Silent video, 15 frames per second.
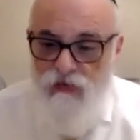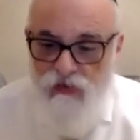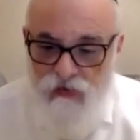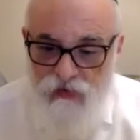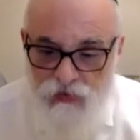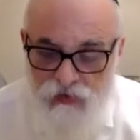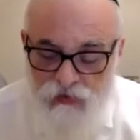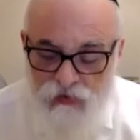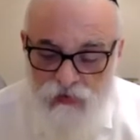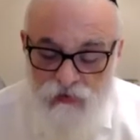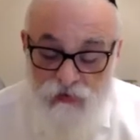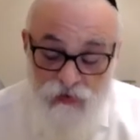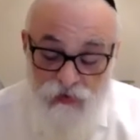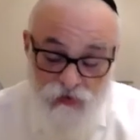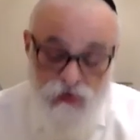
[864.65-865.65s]
and
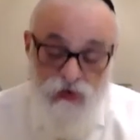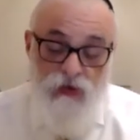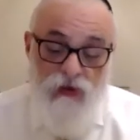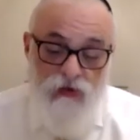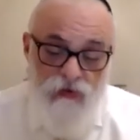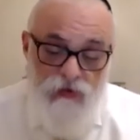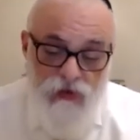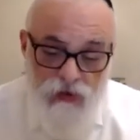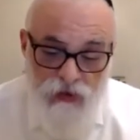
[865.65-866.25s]
tefillah